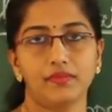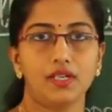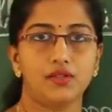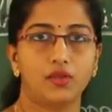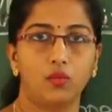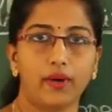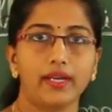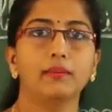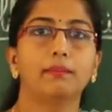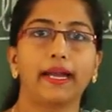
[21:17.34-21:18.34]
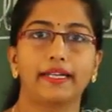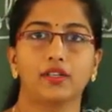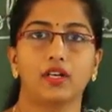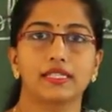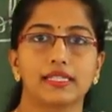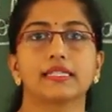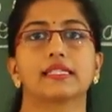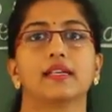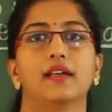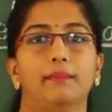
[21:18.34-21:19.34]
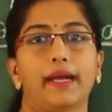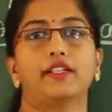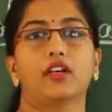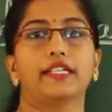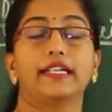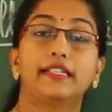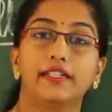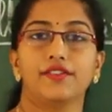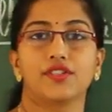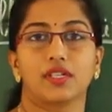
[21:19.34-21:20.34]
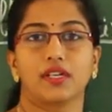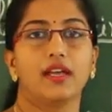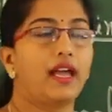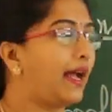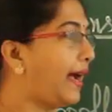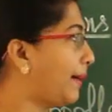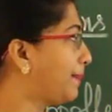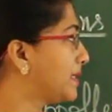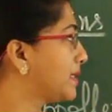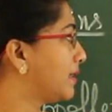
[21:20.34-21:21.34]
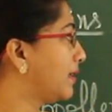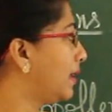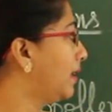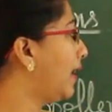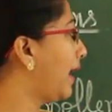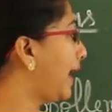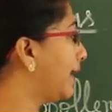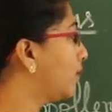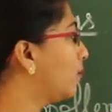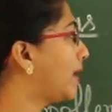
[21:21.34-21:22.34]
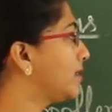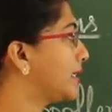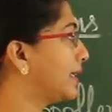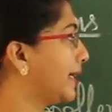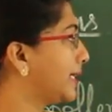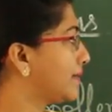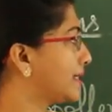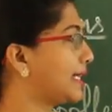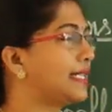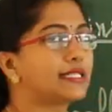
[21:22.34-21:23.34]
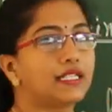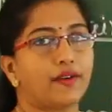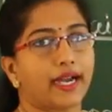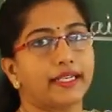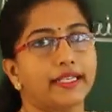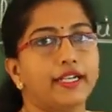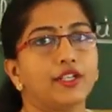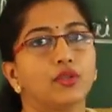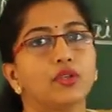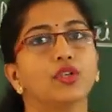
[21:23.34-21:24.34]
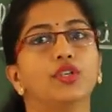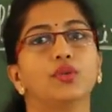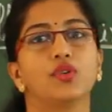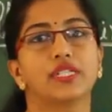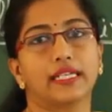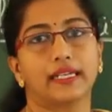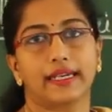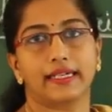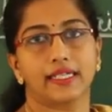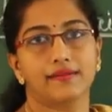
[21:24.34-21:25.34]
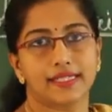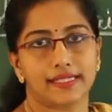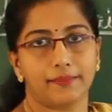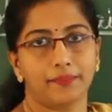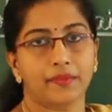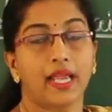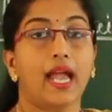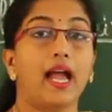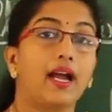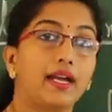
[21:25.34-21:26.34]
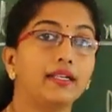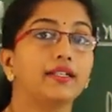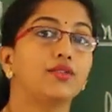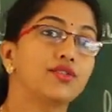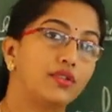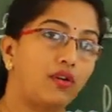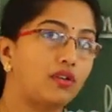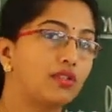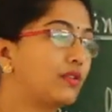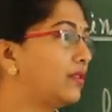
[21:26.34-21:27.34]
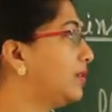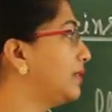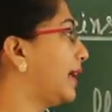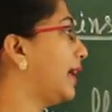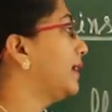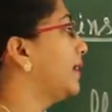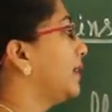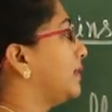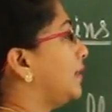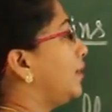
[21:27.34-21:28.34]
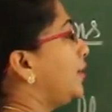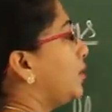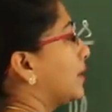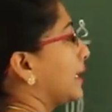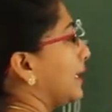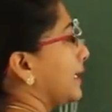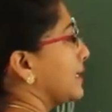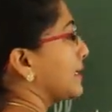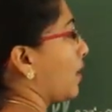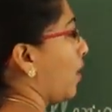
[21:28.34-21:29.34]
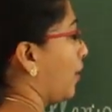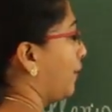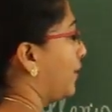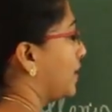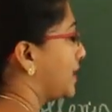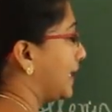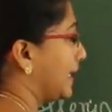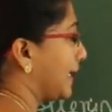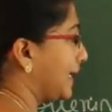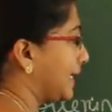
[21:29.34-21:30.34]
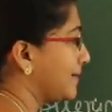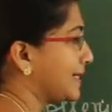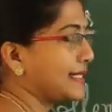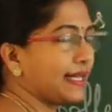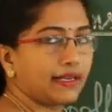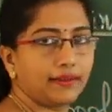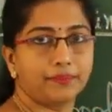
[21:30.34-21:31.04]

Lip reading: So one mitotic division happens here, and one generative cell is dividing into two generative cell. And you should also know that the nucleus of generative cell